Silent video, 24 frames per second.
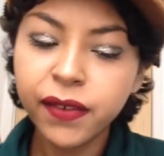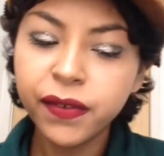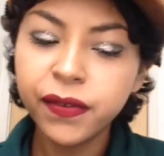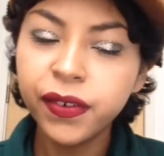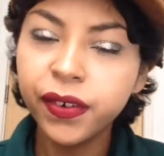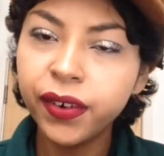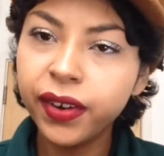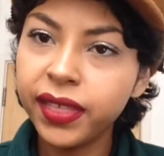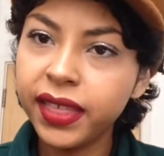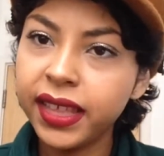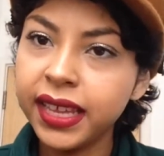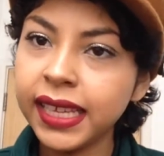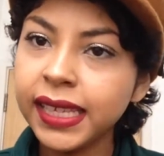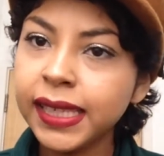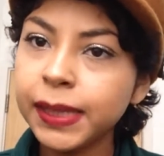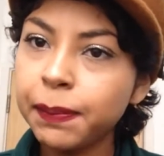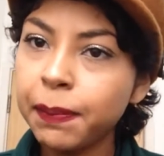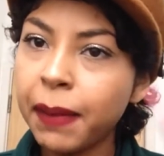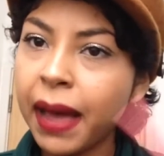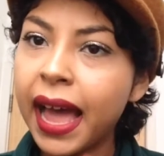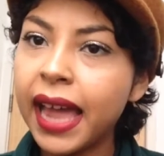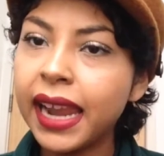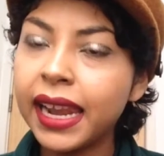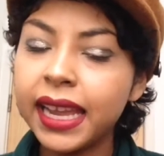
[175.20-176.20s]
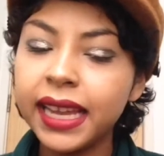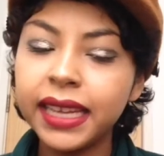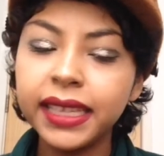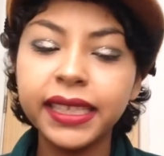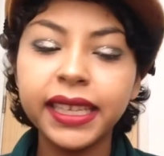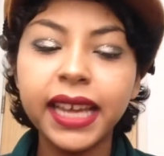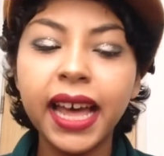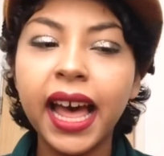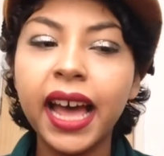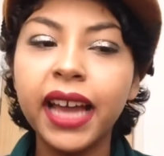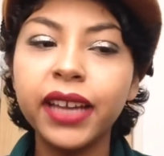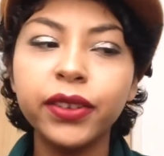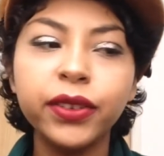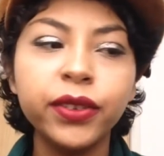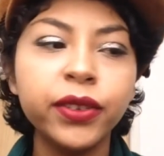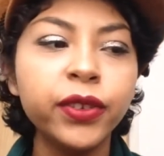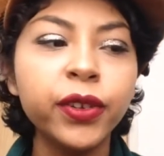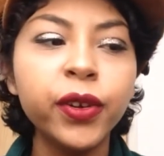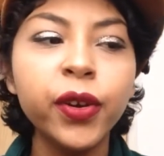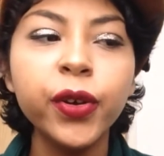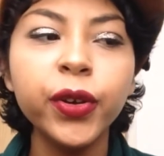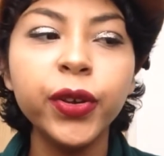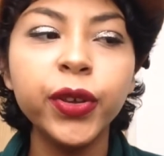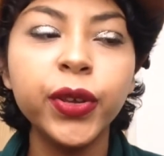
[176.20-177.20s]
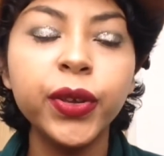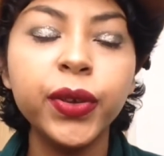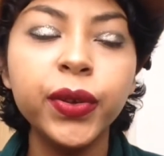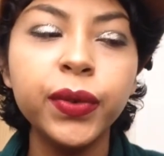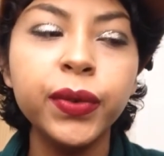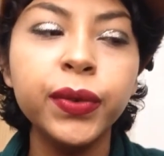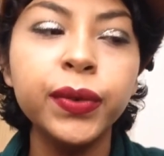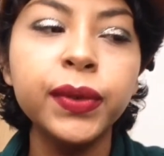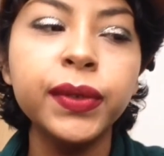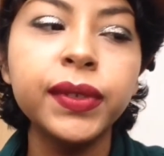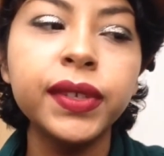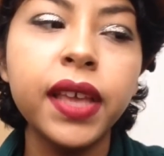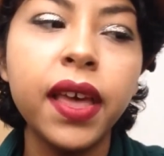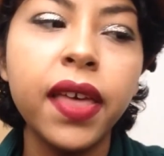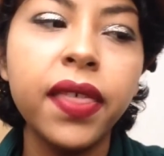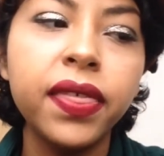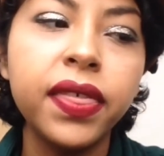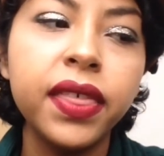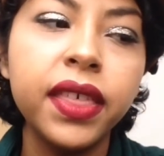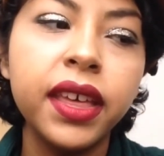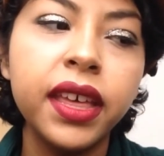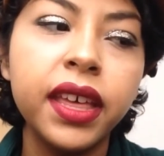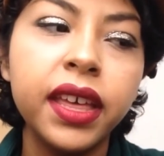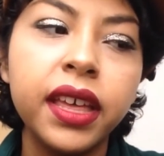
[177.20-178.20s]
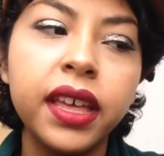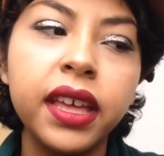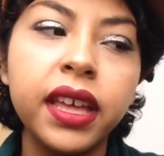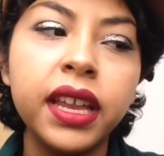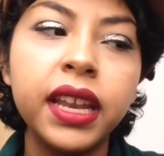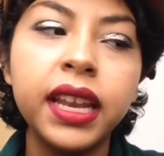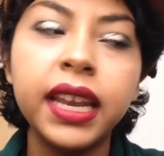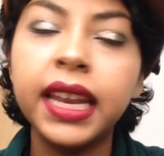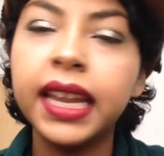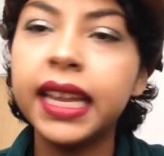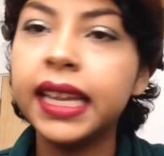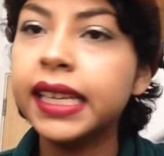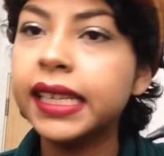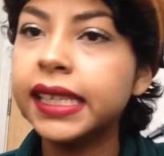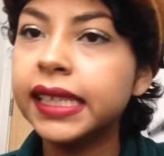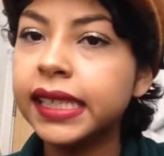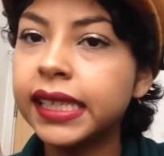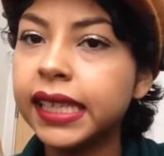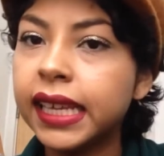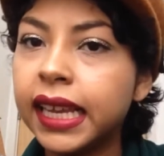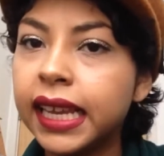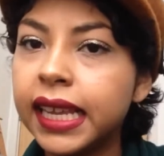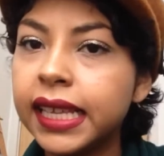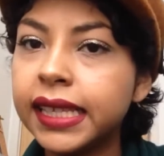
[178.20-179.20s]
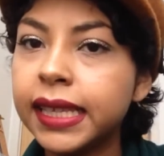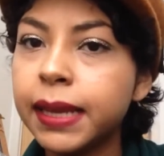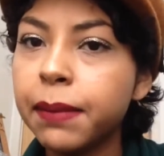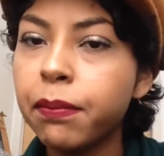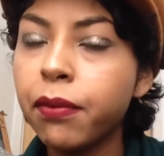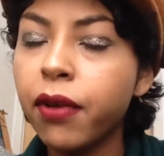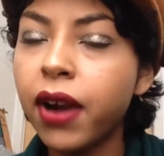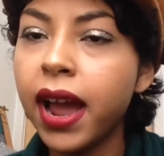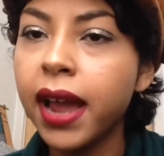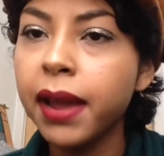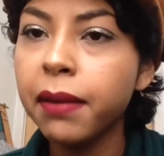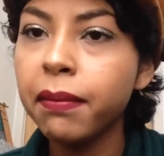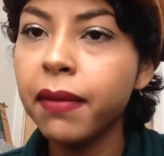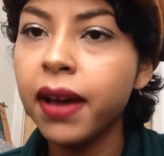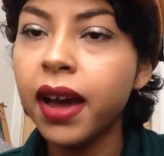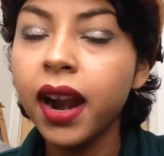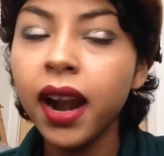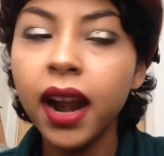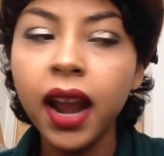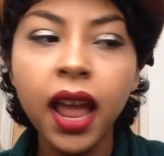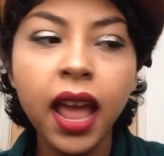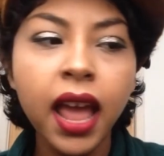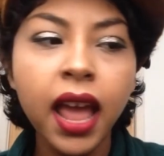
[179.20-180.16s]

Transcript: For this palette, I do not use the NYX glitter primer